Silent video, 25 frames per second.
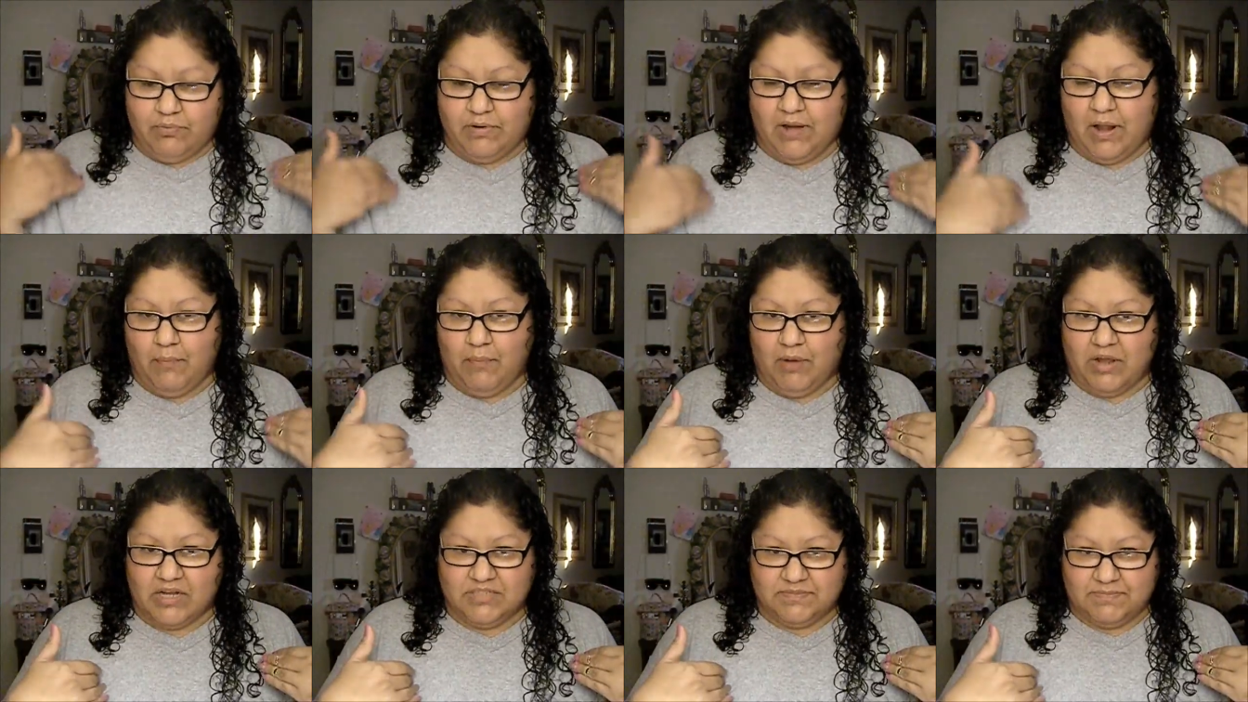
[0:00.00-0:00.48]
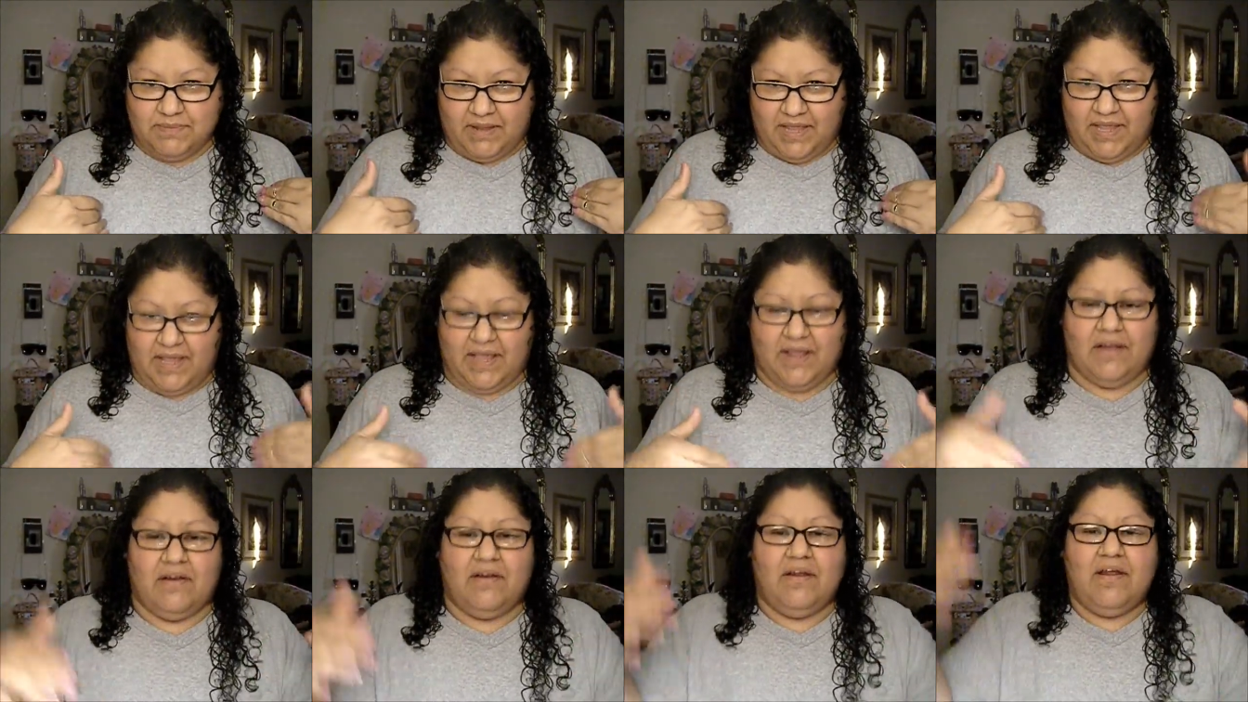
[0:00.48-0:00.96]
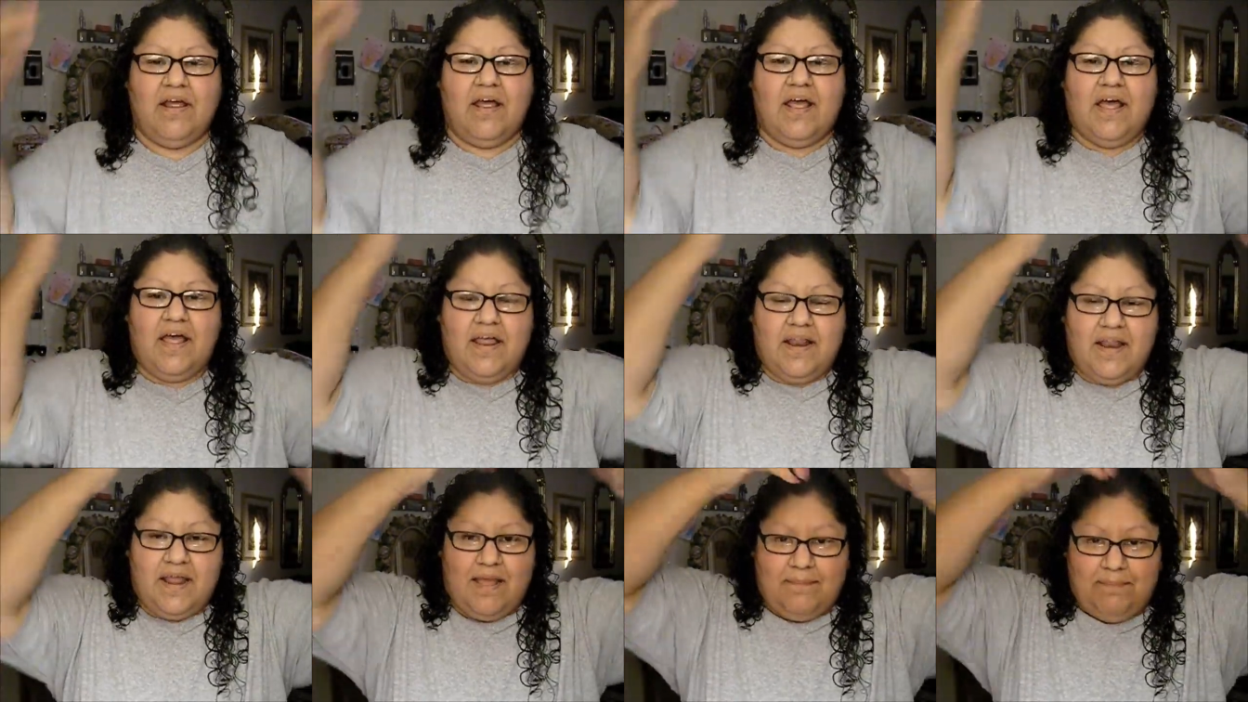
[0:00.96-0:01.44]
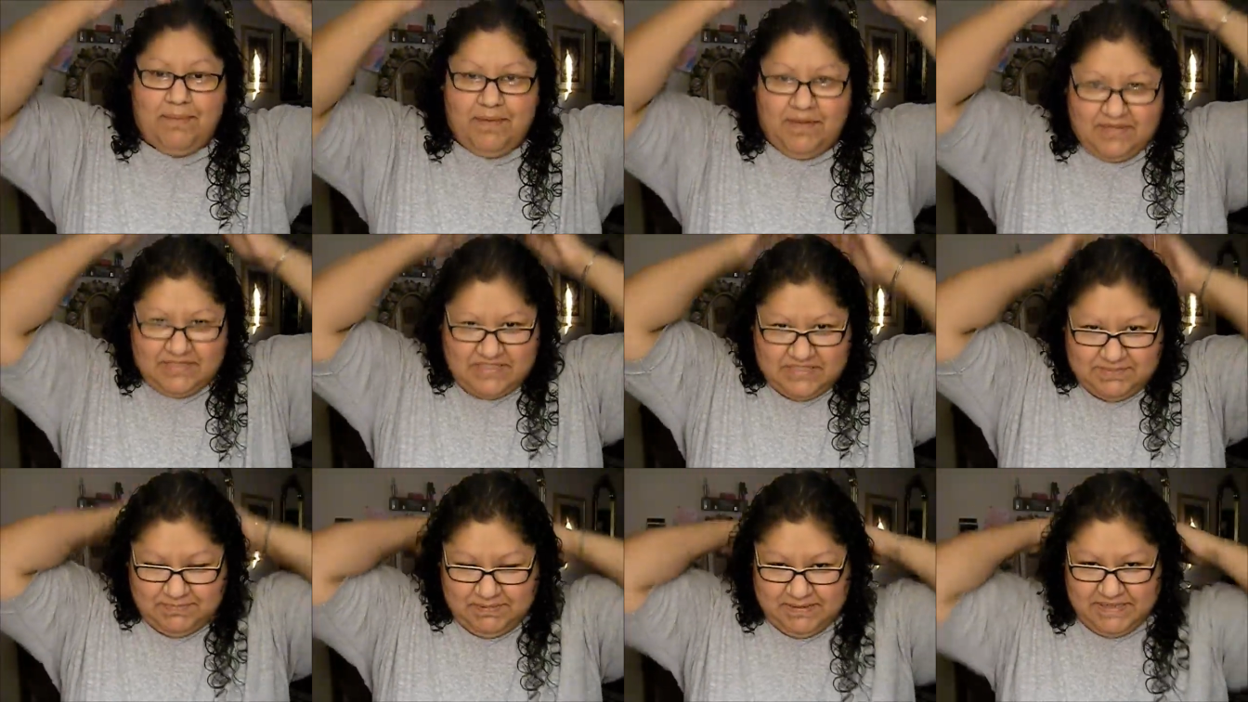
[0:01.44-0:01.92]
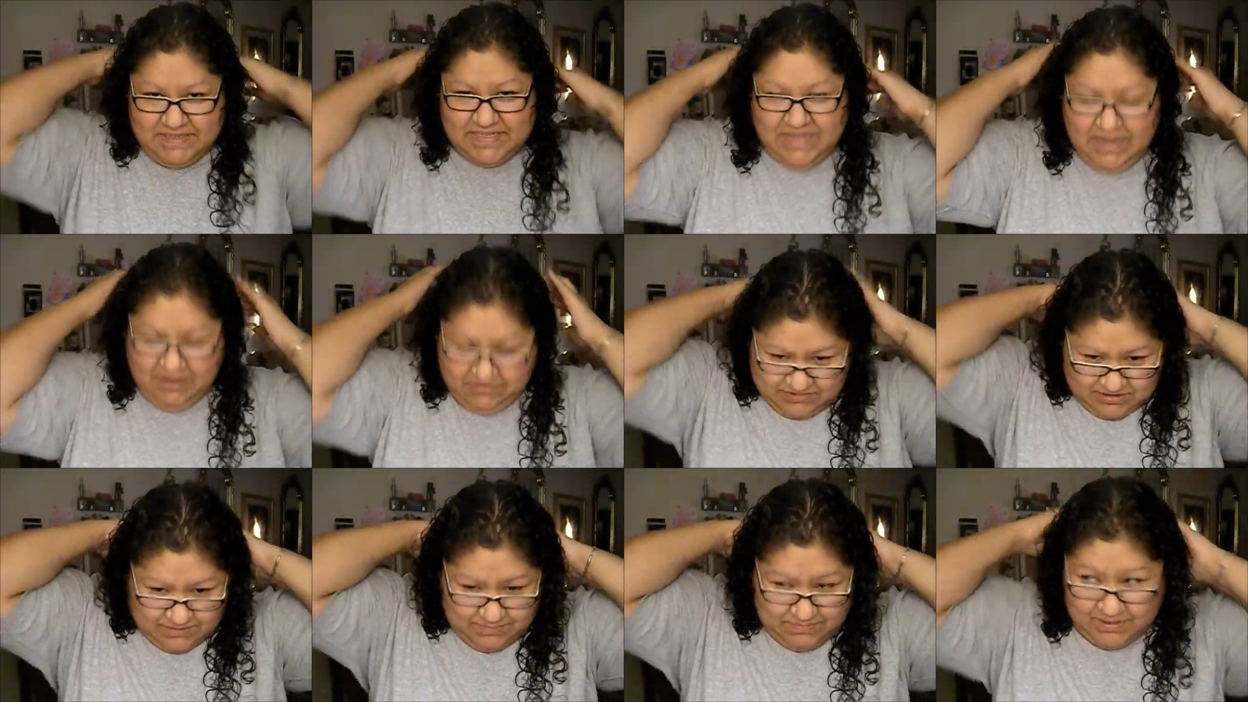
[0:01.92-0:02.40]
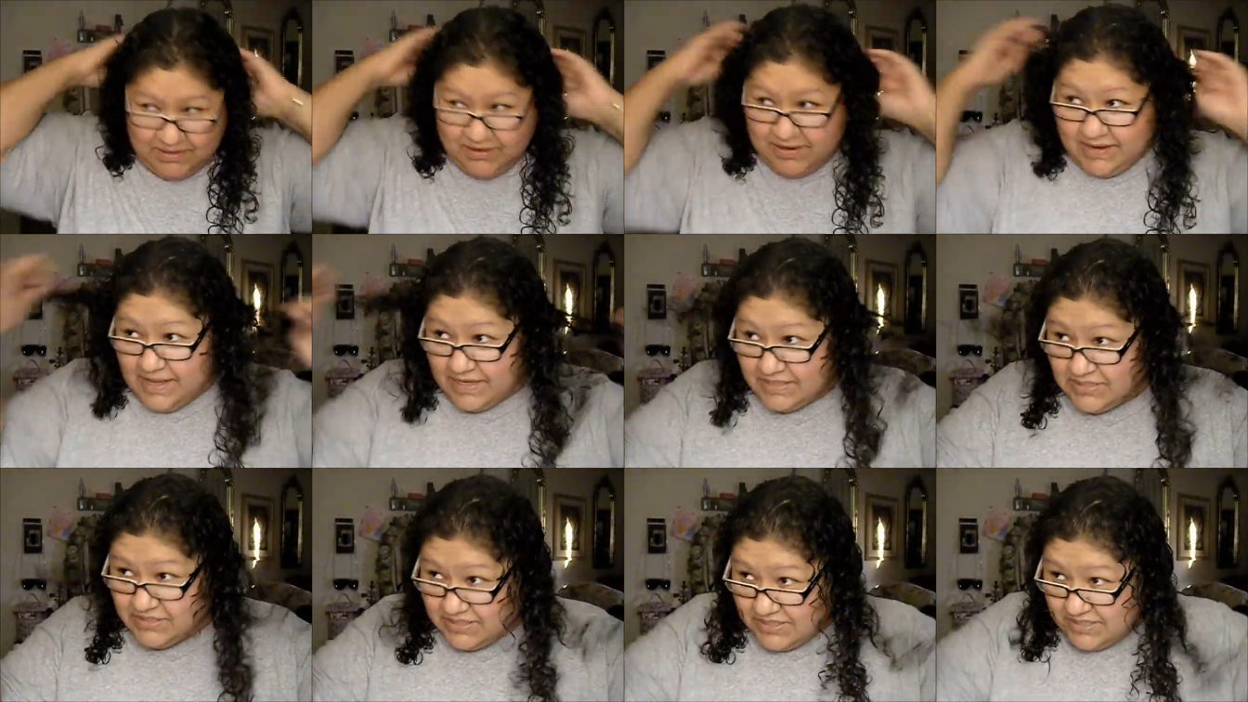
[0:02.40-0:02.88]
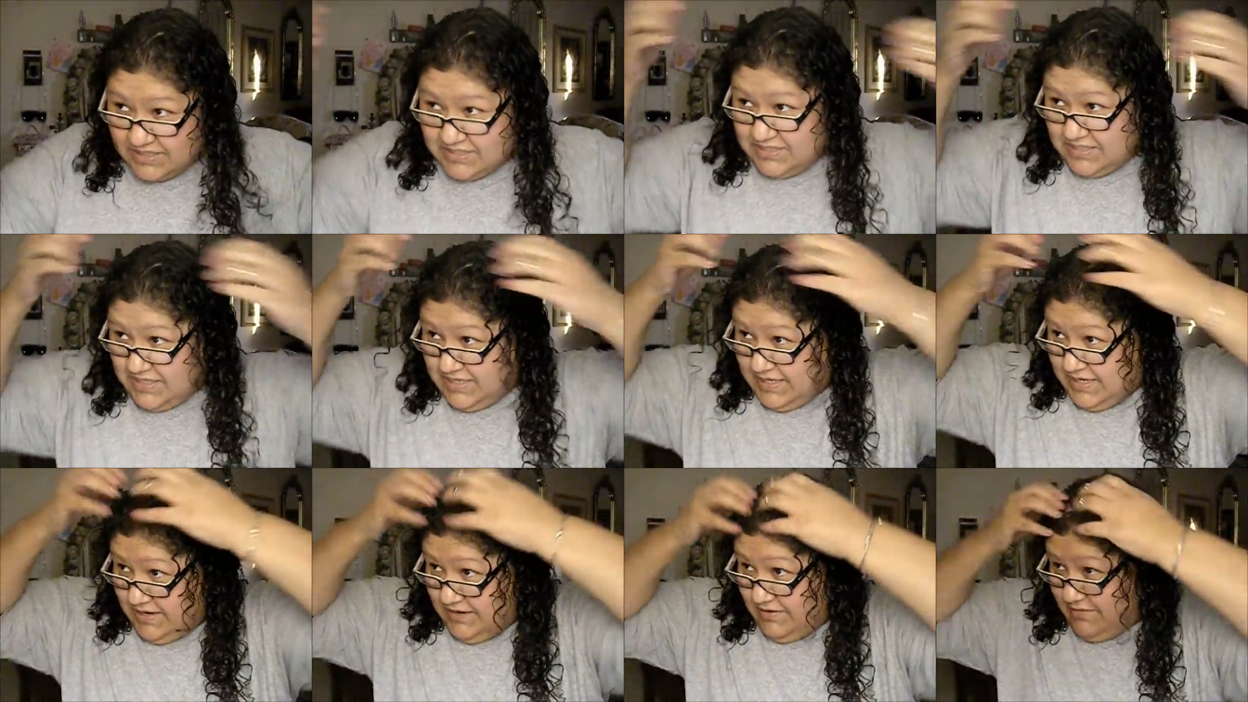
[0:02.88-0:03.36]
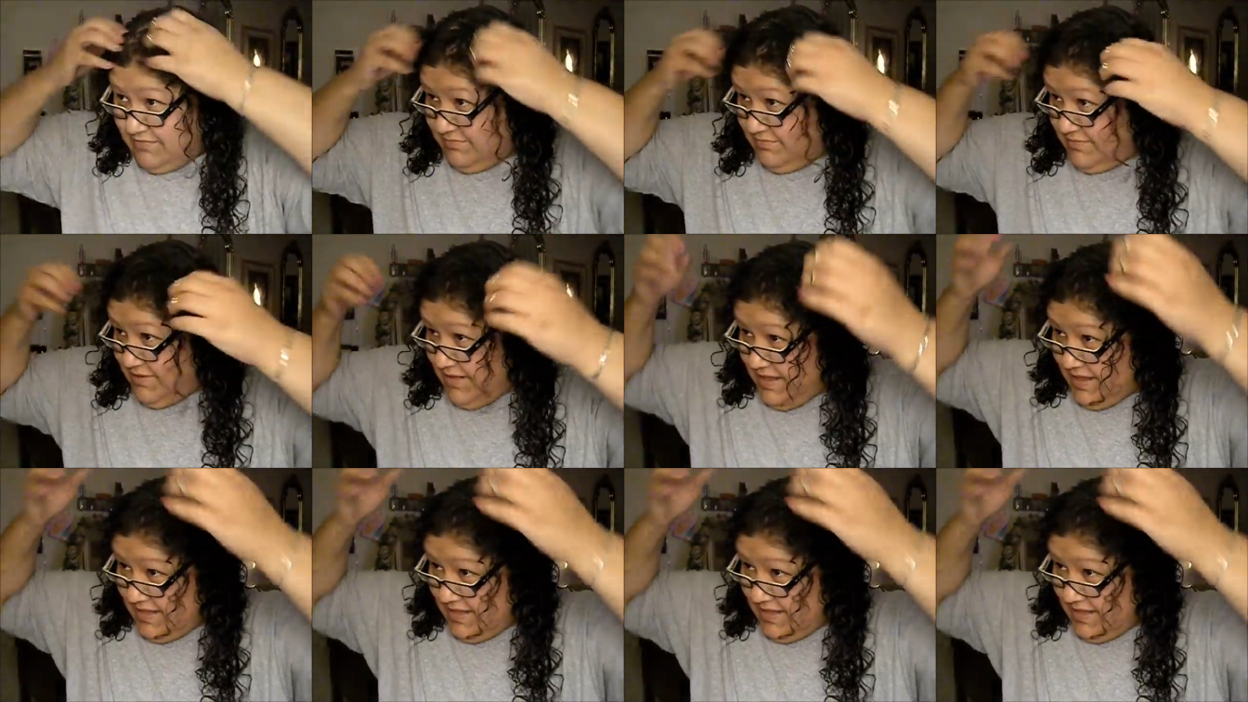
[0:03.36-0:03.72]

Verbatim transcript: when I wash my hair and I pit split down the middle, as you can see here,